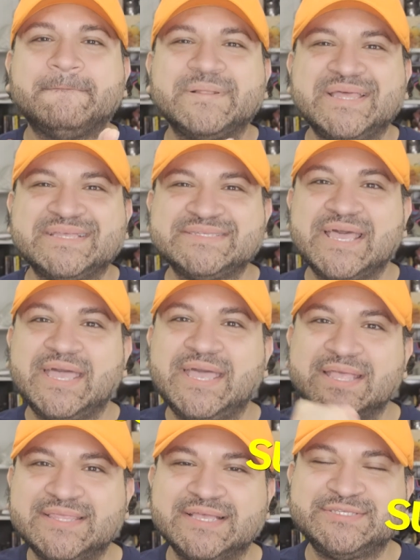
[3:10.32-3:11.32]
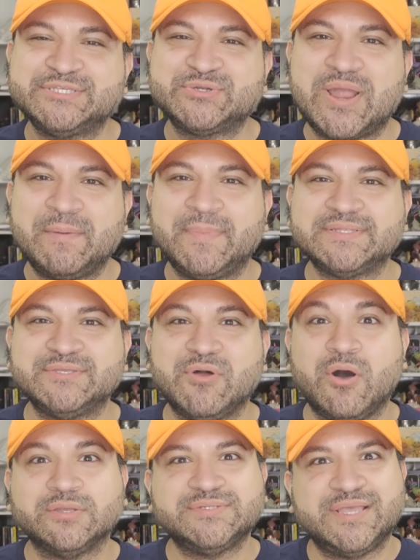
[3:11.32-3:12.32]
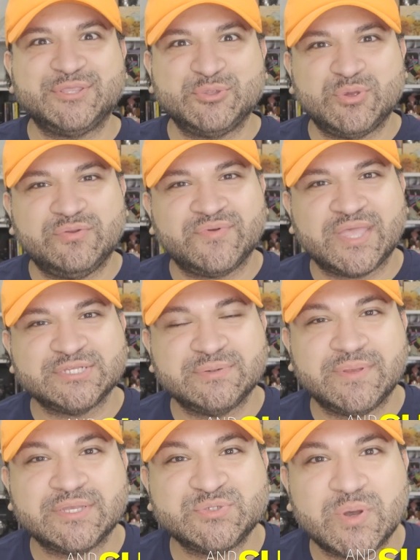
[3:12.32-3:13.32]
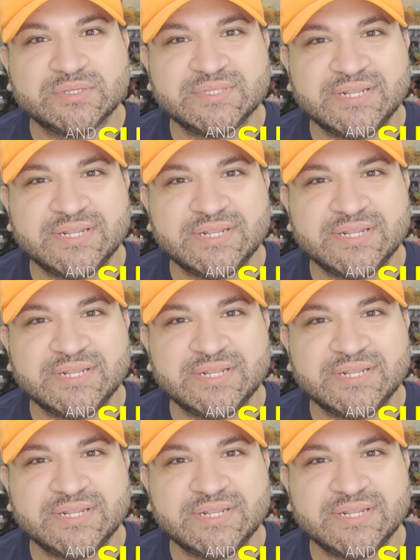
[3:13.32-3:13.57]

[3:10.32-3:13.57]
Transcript: Please hit that subscribe button. Also hit the notification bell as well.